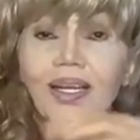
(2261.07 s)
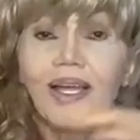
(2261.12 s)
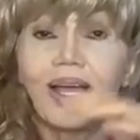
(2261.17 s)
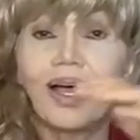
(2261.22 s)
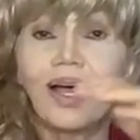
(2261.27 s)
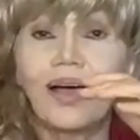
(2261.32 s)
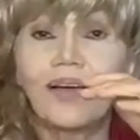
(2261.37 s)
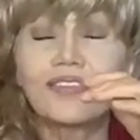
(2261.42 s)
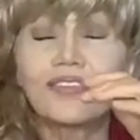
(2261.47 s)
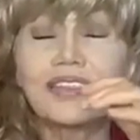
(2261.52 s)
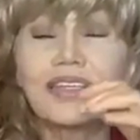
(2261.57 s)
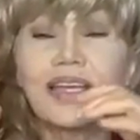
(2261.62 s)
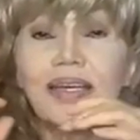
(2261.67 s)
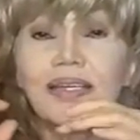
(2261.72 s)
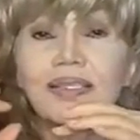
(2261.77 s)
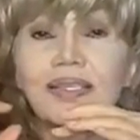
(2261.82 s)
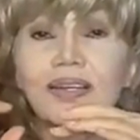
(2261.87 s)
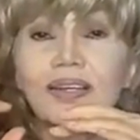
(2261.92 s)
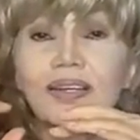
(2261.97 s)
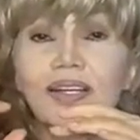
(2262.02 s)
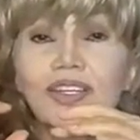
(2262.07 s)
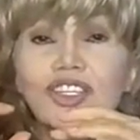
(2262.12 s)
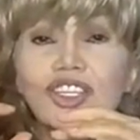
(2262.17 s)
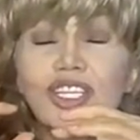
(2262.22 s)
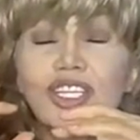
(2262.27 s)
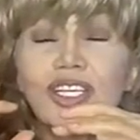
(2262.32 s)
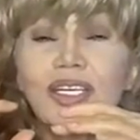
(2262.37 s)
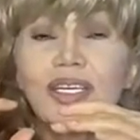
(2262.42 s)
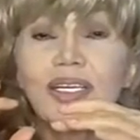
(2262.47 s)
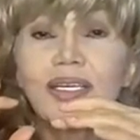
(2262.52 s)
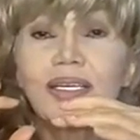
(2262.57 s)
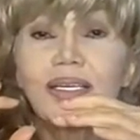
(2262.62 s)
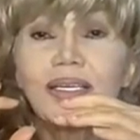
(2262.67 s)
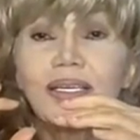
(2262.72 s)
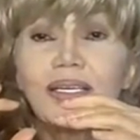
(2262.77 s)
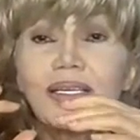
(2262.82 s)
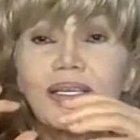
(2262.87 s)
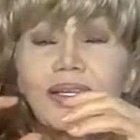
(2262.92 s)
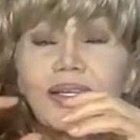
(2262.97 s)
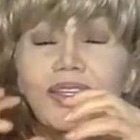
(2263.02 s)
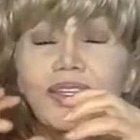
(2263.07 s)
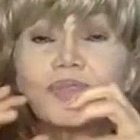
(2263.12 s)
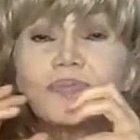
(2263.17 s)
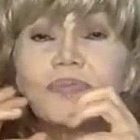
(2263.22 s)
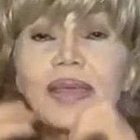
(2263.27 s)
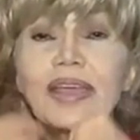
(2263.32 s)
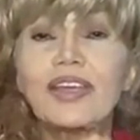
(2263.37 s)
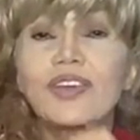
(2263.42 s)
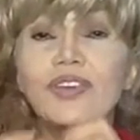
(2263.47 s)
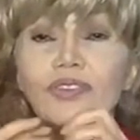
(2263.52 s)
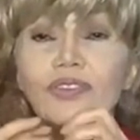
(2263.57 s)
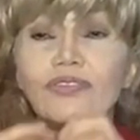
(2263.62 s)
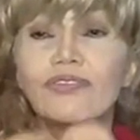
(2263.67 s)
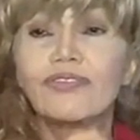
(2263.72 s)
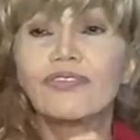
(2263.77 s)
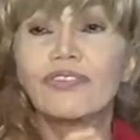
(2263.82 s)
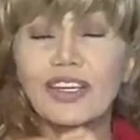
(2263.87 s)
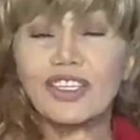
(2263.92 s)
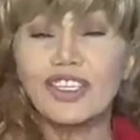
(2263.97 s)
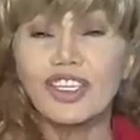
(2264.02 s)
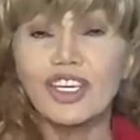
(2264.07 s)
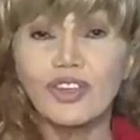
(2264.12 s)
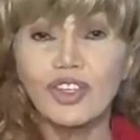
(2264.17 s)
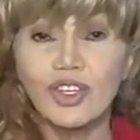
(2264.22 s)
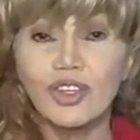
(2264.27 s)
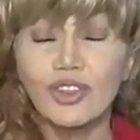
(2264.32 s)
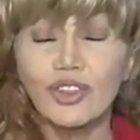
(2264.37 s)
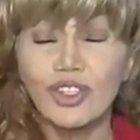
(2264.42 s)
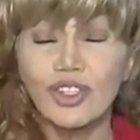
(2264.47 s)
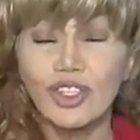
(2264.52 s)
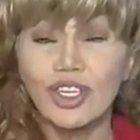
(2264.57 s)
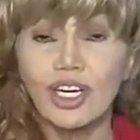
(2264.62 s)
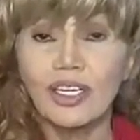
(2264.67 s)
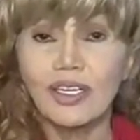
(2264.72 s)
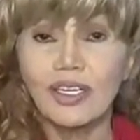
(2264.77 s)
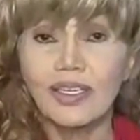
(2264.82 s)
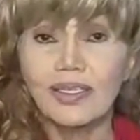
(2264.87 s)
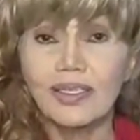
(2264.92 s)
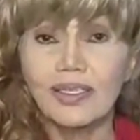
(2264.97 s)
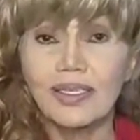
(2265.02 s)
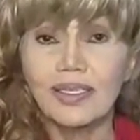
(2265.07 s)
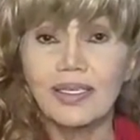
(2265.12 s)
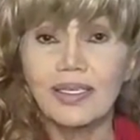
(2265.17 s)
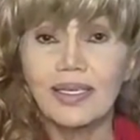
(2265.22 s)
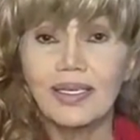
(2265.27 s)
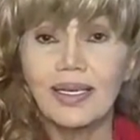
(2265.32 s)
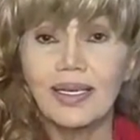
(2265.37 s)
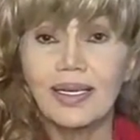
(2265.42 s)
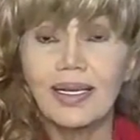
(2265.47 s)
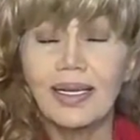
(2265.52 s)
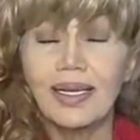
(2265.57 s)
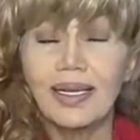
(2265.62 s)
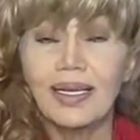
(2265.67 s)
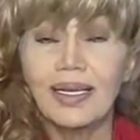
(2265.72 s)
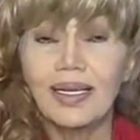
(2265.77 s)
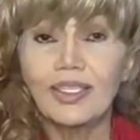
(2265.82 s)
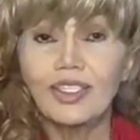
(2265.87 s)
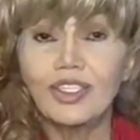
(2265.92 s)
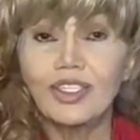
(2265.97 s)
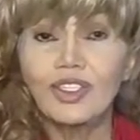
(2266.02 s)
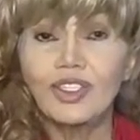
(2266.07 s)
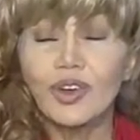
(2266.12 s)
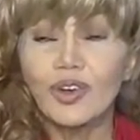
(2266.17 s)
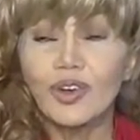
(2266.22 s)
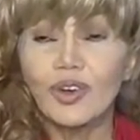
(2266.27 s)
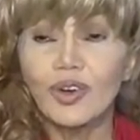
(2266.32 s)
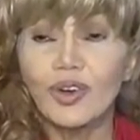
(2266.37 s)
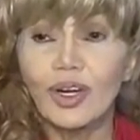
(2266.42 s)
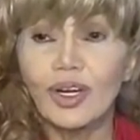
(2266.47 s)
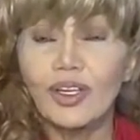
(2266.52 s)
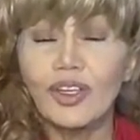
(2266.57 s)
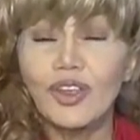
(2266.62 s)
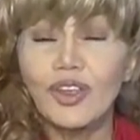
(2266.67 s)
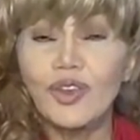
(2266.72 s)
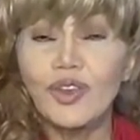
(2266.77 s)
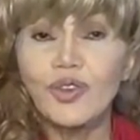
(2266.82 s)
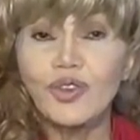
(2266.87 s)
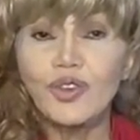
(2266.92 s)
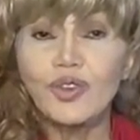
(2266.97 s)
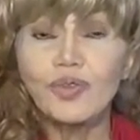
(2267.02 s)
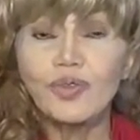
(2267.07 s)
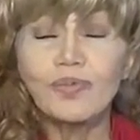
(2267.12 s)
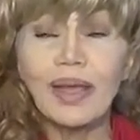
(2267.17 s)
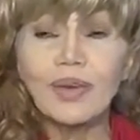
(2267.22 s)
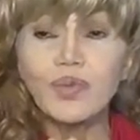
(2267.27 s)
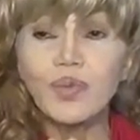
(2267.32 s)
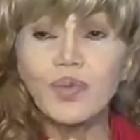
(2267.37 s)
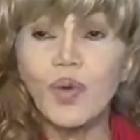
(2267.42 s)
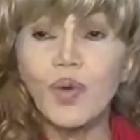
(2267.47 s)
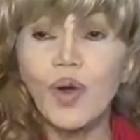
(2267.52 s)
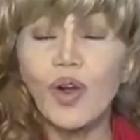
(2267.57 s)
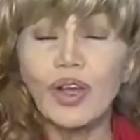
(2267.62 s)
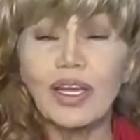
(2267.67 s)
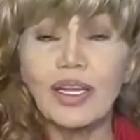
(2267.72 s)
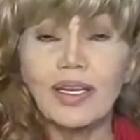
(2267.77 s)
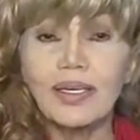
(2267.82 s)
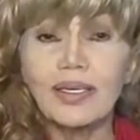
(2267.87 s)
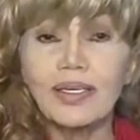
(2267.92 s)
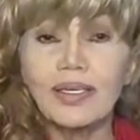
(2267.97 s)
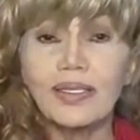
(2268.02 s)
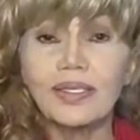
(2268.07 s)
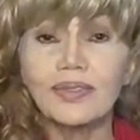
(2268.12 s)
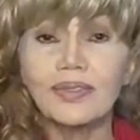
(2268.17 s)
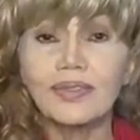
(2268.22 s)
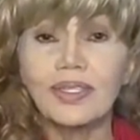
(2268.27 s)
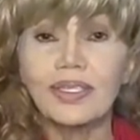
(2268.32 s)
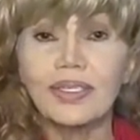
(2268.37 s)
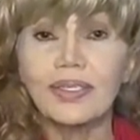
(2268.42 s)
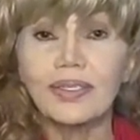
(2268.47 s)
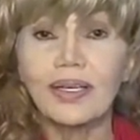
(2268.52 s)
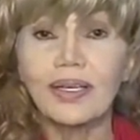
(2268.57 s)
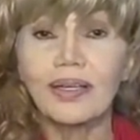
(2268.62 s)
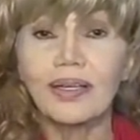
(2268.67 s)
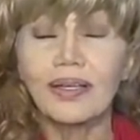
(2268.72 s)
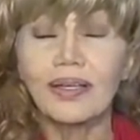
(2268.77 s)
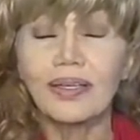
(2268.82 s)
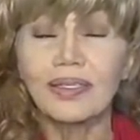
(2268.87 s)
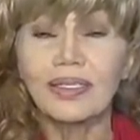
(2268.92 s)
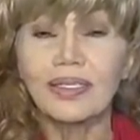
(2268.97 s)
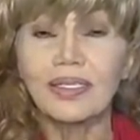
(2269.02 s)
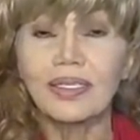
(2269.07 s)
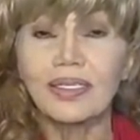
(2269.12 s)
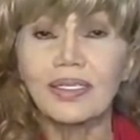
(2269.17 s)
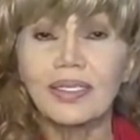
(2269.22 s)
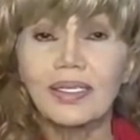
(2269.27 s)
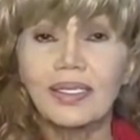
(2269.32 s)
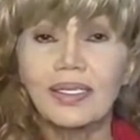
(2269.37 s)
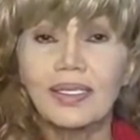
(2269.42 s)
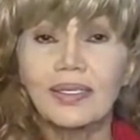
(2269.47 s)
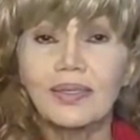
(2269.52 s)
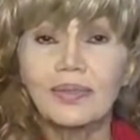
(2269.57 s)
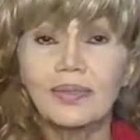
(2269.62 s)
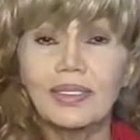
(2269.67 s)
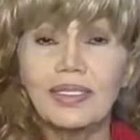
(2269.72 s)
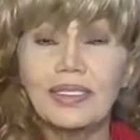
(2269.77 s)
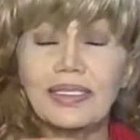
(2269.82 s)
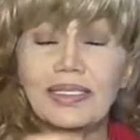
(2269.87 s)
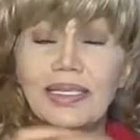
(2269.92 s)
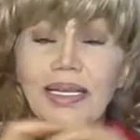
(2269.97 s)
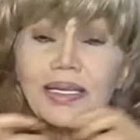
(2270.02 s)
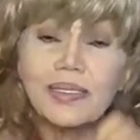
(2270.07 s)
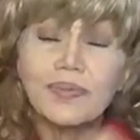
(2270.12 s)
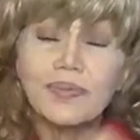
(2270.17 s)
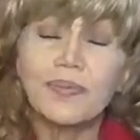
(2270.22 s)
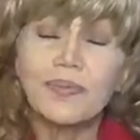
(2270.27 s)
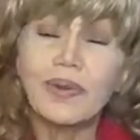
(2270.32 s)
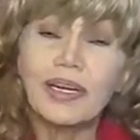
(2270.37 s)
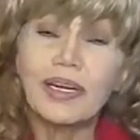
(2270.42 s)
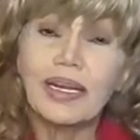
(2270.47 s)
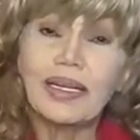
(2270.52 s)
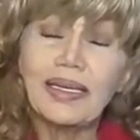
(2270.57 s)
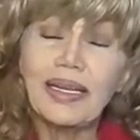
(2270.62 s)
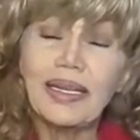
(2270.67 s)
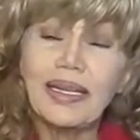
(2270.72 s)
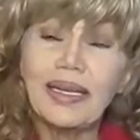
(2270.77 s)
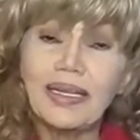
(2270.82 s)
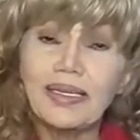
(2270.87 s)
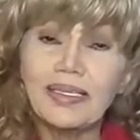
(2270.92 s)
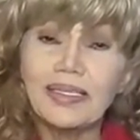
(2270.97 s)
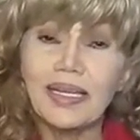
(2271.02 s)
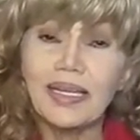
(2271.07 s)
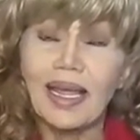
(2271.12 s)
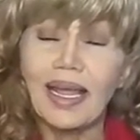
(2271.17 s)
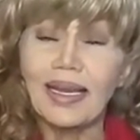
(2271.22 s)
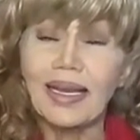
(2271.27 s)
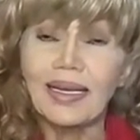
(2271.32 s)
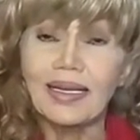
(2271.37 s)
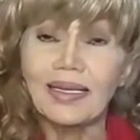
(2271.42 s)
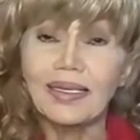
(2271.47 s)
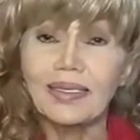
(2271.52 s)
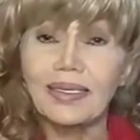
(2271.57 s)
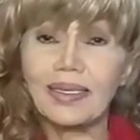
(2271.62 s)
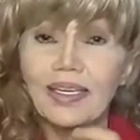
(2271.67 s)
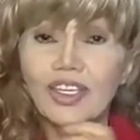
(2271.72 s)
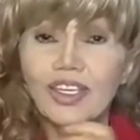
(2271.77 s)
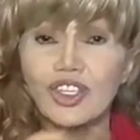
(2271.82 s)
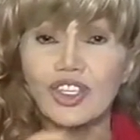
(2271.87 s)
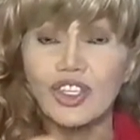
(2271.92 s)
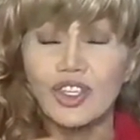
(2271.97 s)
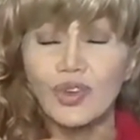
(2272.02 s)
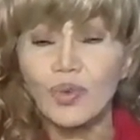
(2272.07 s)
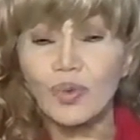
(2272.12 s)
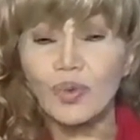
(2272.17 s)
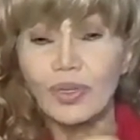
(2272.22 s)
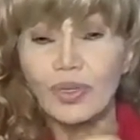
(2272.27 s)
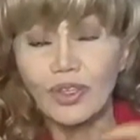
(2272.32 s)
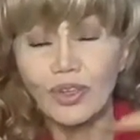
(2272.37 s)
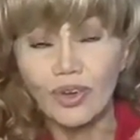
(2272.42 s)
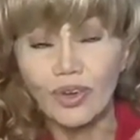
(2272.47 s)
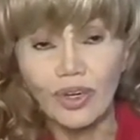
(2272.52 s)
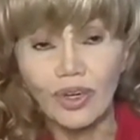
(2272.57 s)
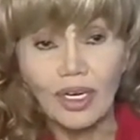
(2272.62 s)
of Scientology to make you flush out your drugs. You're, you, you might walk into the cult desperately needing to handle an issue with your